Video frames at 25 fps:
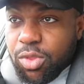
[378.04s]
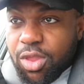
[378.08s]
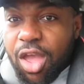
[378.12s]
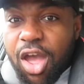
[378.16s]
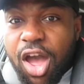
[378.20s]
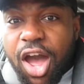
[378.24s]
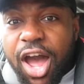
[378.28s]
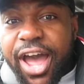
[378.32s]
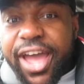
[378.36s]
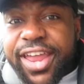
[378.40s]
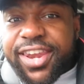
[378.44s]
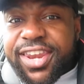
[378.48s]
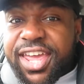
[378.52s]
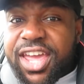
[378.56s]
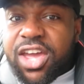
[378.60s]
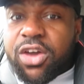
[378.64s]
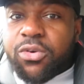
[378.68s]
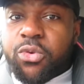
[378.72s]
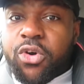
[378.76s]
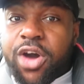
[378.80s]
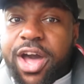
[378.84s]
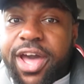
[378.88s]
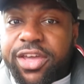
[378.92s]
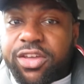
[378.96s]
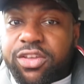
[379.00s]
idea
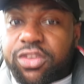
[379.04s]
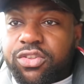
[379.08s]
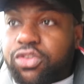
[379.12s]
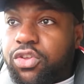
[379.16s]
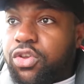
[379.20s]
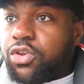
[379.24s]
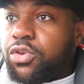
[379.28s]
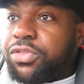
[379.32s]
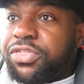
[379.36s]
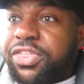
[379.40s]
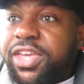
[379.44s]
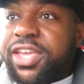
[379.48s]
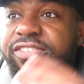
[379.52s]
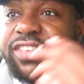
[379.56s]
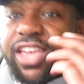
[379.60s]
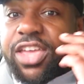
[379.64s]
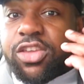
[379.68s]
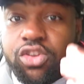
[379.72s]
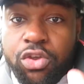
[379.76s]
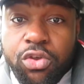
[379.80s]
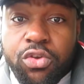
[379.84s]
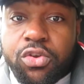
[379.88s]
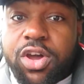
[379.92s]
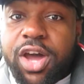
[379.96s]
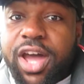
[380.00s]
what I can do, things that
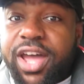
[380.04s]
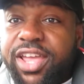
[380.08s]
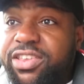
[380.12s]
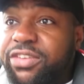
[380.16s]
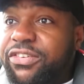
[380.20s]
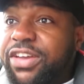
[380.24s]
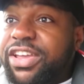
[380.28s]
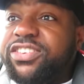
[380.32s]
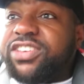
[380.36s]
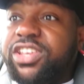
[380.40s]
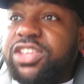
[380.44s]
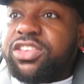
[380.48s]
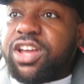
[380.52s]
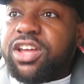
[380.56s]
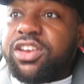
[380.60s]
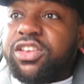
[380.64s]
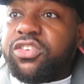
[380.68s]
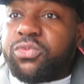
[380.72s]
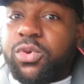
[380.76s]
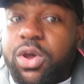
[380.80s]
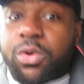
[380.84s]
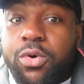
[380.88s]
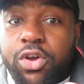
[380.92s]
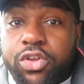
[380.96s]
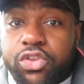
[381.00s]
you guys have actually done as
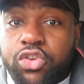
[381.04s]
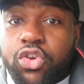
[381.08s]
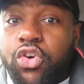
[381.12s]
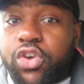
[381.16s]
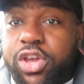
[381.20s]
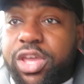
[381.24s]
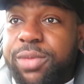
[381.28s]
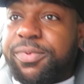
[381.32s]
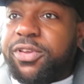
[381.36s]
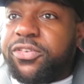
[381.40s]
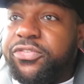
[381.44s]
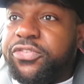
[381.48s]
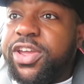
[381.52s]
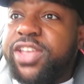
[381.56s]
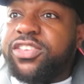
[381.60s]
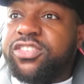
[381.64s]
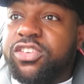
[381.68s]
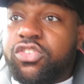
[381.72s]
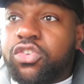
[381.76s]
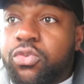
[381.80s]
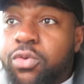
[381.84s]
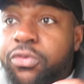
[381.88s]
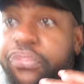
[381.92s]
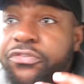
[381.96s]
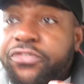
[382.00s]
well on your EP3s
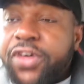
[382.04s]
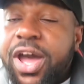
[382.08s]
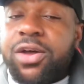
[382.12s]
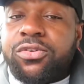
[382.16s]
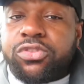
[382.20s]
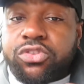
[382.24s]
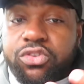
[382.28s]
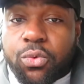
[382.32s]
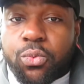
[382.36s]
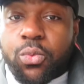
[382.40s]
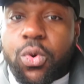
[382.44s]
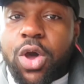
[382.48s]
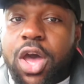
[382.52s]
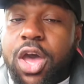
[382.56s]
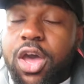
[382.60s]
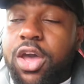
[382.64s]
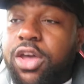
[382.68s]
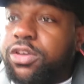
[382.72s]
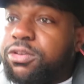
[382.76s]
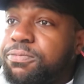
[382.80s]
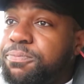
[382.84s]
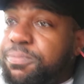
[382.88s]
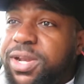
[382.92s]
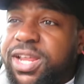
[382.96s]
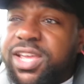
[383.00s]
and you've found to work,
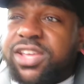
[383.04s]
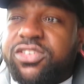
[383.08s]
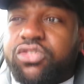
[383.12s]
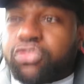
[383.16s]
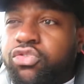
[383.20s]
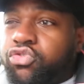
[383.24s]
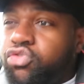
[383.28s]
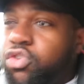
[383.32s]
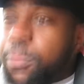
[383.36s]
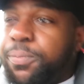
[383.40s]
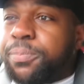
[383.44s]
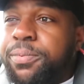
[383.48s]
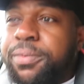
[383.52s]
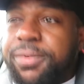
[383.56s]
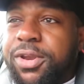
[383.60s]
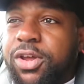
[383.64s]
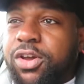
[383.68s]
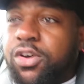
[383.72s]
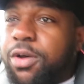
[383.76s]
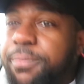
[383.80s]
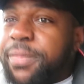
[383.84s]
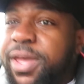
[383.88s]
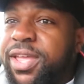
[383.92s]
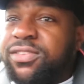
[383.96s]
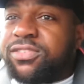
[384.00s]
please just drop them in the
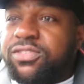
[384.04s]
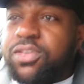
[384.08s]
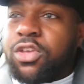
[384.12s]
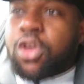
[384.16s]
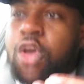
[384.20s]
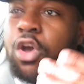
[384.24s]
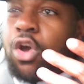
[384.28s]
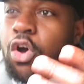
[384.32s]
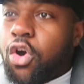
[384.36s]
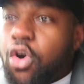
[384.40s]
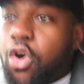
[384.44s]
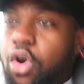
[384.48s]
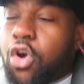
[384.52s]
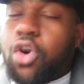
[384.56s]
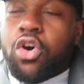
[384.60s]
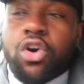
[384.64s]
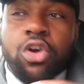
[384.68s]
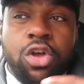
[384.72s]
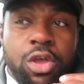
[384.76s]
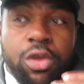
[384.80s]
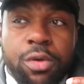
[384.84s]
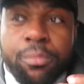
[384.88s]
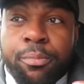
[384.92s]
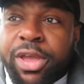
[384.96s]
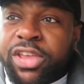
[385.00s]
comments or
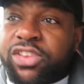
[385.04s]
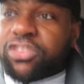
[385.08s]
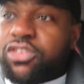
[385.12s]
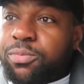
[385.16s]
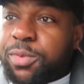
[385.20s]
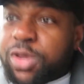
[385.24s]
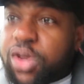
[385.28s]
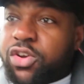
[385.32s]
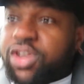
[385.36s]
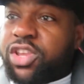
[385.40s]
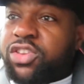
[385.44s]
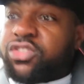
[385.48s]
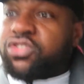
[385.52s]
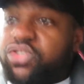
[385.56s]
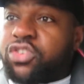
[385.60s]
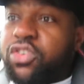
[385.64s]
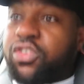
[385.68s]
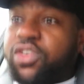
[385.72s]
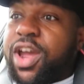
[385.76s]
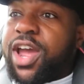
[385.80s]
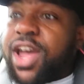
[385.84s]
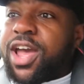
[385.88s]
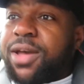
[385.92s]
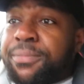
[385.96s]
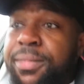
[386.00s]
message me on
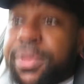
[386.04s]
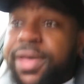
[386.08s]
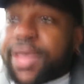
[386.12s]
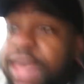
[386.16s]
Instagram,